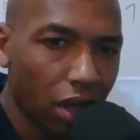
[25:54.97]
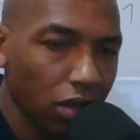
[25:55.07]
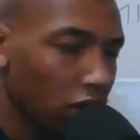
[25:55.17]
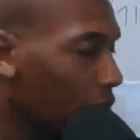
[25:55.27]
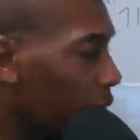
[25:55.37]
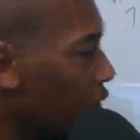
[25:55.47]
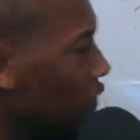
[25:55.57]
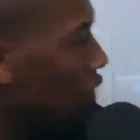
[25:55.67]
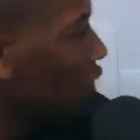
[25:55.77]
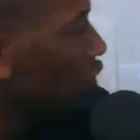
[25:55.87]
So when
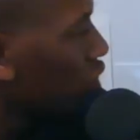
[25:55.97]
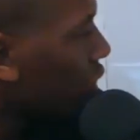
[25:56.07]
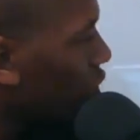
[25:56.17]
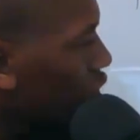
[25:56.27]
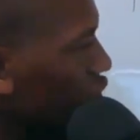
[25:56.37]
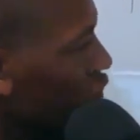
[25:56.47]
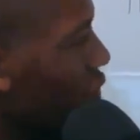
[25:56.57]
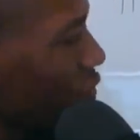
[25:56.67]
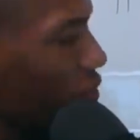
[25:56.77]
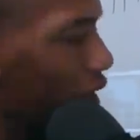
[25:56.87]

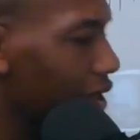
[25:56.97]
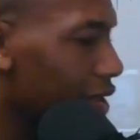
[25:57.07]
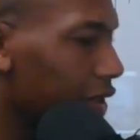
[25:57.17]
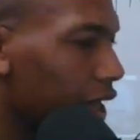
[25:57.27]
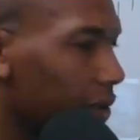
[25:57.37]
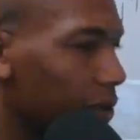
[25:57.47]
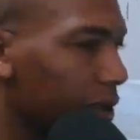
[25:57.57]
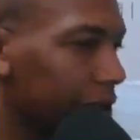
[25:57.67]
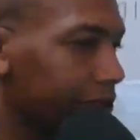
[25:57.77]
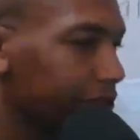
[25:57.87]
you understand
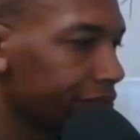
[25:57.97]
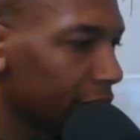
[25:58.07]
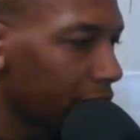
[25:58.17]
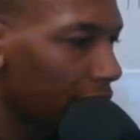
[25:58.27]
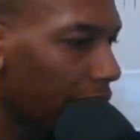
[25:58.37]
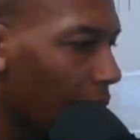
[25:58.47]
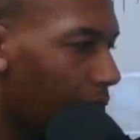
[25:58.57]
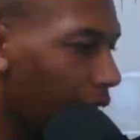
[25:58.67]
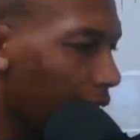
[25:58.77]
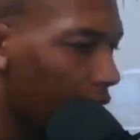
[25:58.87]
what, and I'm
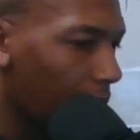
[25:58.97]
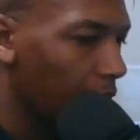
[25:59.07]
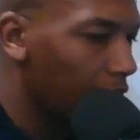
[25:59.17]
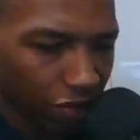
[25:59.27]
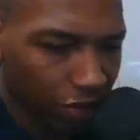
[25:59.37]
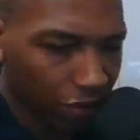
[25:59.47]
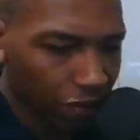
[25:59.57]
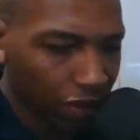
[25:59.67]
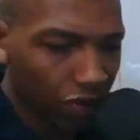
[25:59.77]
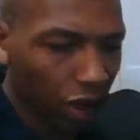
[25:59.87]
not National
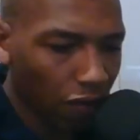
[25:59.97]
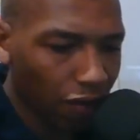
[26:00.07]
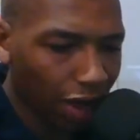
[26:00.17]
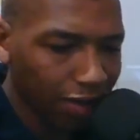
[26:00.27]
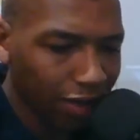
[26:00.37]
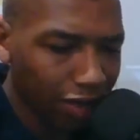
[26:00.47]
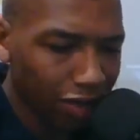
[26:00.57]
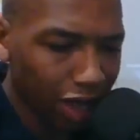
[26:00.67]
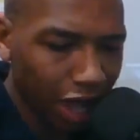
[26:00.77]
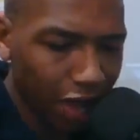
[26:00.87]
Defense
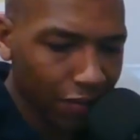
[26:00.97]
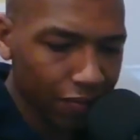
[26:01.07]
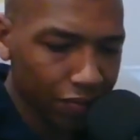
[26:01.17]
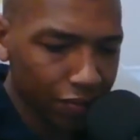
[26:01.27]
Authorization Act,